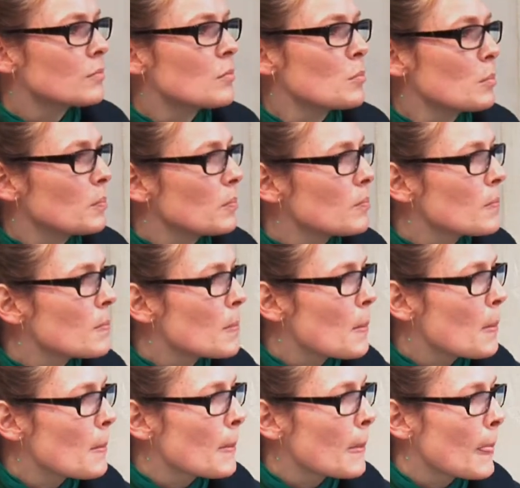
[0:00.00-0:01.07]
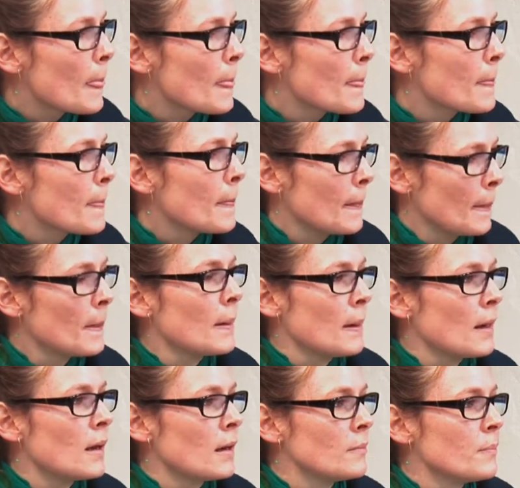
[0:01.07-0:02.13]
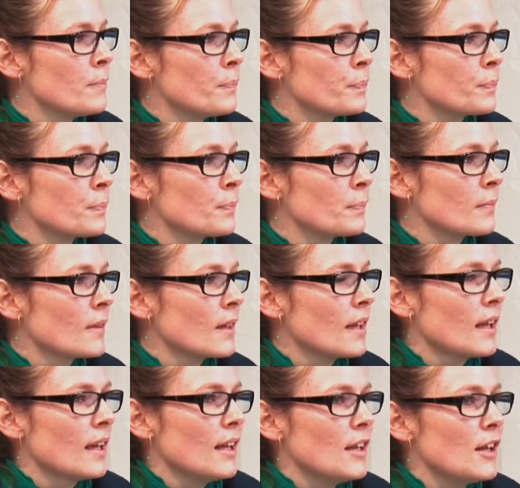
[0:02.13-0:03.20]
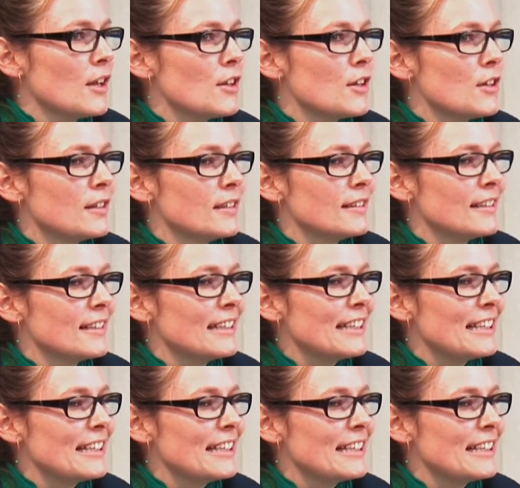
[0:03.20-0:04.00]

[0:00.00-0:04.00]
You went on this trip specifically with that in mind, finding something?